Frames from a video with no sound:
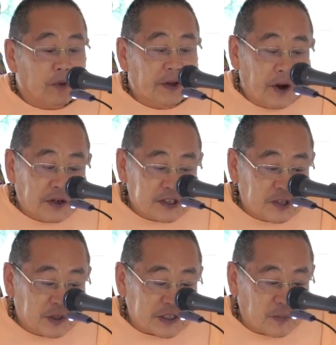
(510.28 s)
It
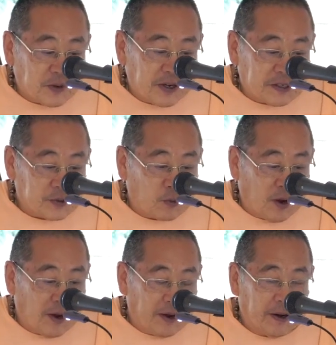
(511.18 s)
also explains
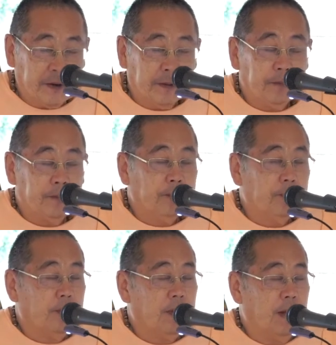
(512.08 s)
why,
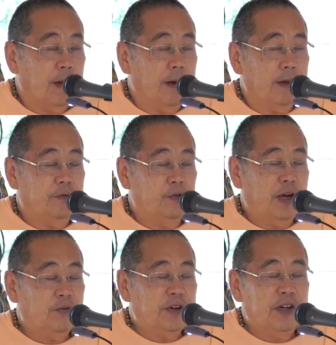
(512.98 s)
uh, if you
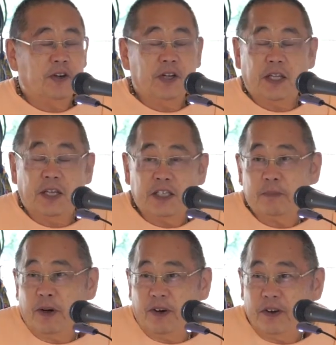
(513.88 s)
have a near-death
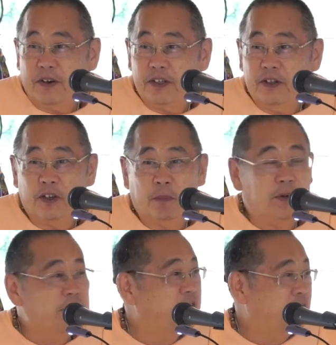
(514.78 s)
experience, you can
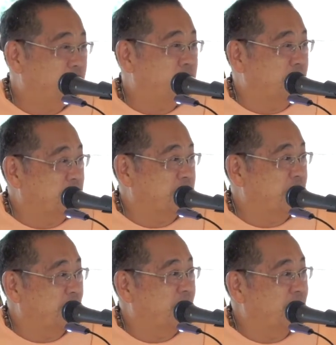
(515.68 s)
perceive things
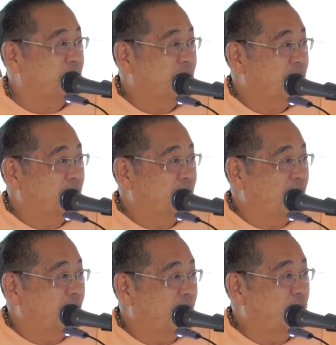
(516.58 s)
there
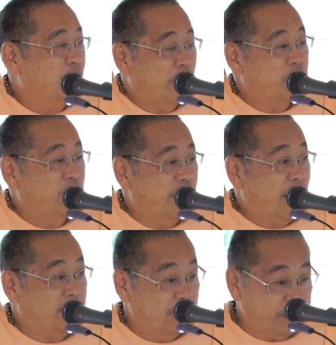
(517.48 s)
in fact, you can
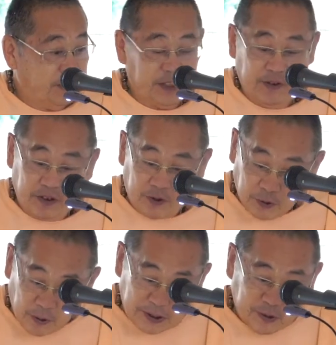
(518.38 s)
actually perceive the
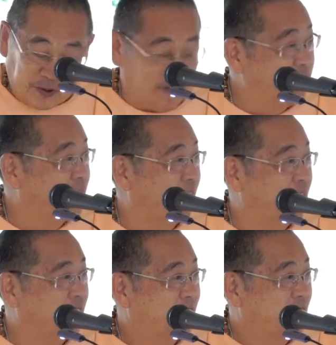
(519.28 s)
gross world there.